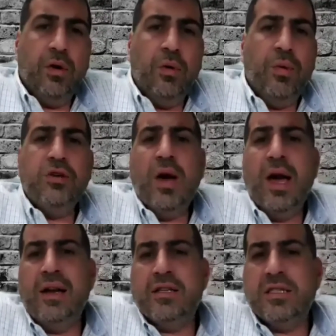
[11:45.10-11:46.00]
When you
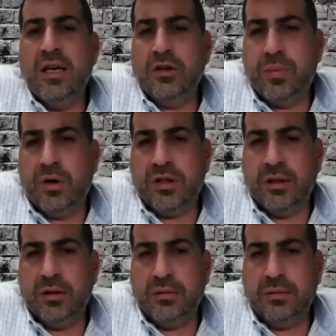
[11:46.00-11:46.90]
had a
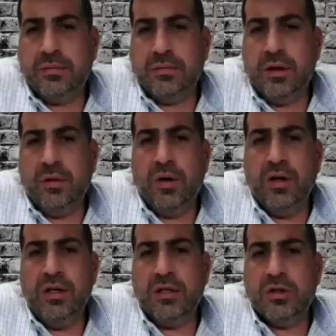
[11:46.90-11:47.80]
salesperson in one of
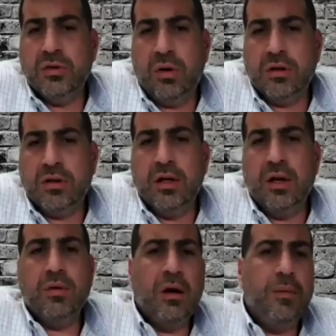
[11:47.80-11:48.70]
these stores that
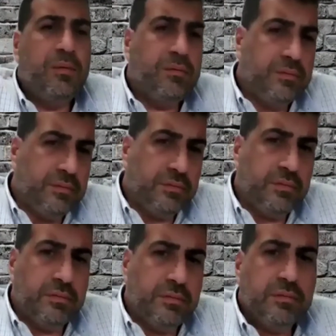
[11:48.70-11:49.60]
would come
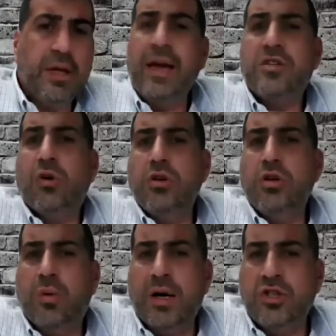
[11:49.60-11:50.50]
answer all your
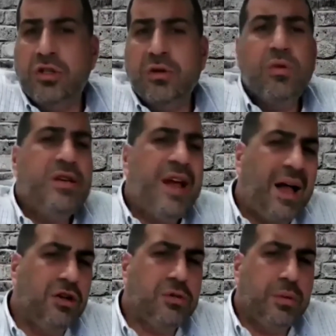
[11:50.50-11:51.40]
questions, they were
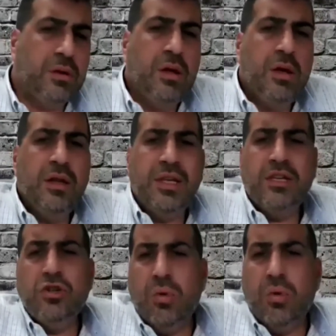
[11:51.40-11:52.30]
knowledgeable, they
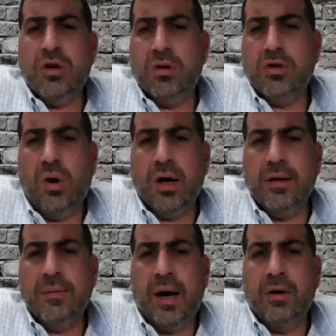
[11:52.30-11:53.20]
knew what they were
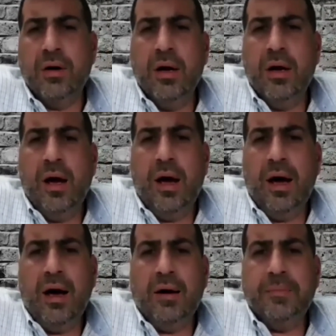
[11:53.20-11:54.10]
talking about,
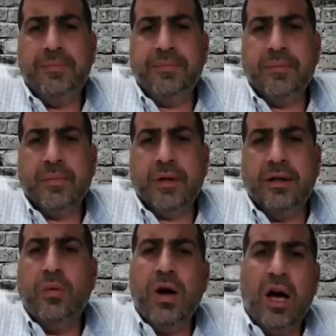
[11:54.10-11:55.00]

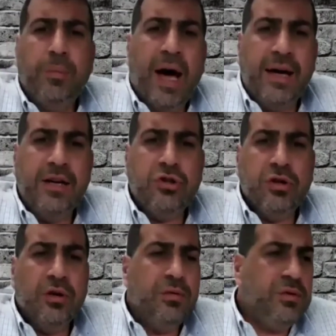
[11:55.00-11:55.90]
they would help guide you,
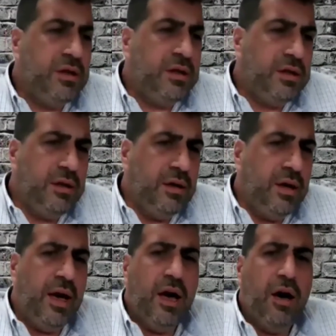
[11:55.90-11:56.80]
they would
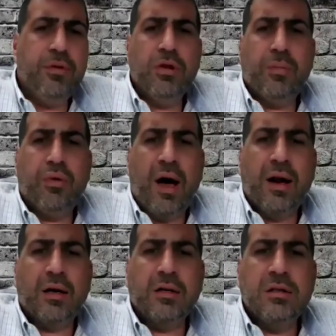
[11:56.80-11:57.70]
help you with the
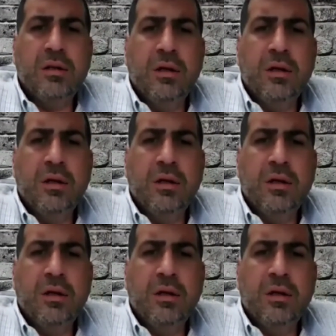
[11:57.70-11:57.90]
products.